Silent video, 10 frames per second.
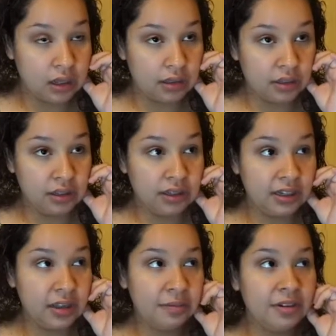the only thing
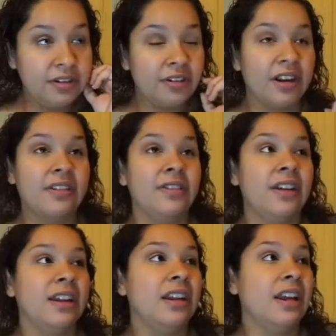I've been
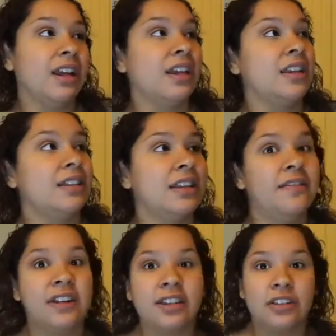craving is like
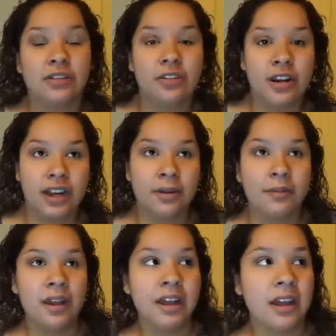fresas con
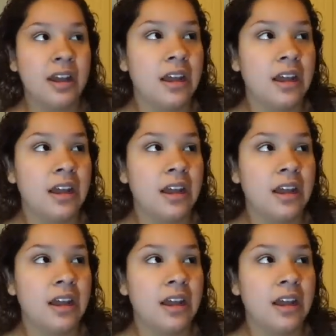crema,